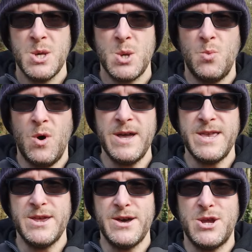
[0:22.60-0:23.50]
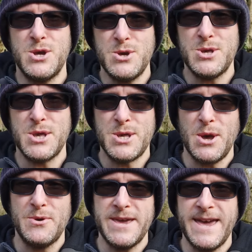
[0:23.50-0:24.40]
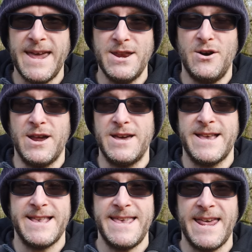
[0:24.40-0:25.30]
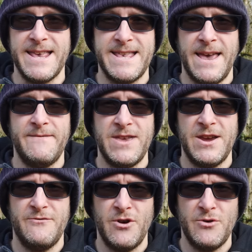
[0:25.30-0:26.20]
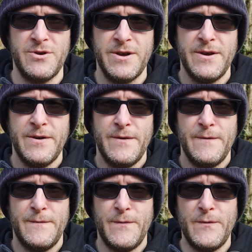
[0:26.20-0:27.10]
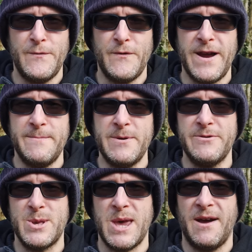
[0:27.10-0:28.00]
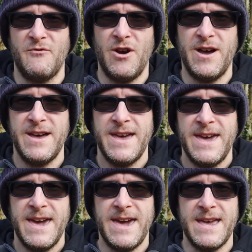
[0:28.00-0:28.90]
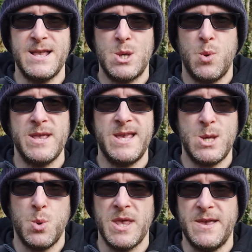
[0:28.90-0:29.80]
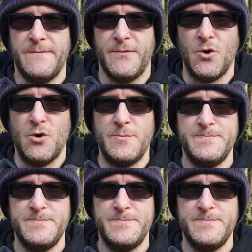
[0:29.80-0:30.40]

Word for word: So why did I choose the Sony A9? Like I said, a 7-year-old full frame mirrorless camera in 2024.